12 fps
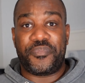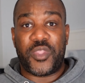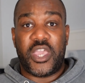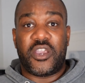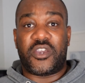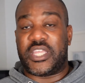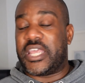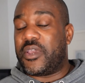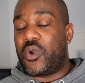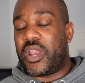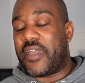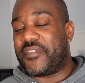because then they
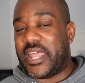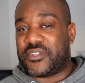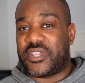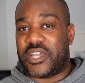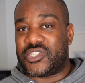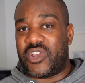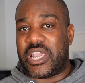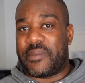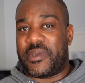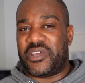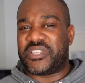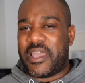want to have an out-and-out striker,
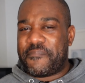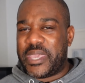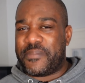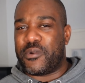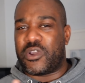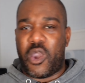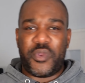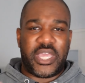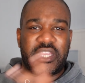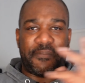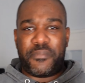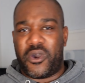but those have people going
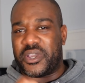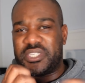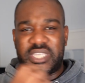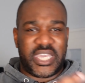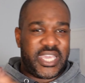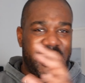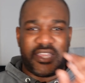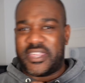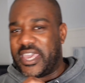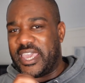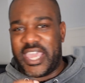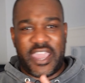in the pockets here,
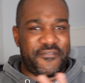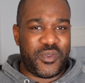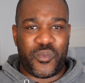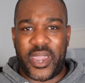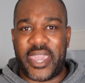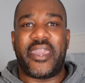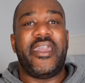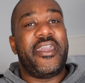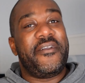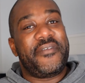there, everywhere.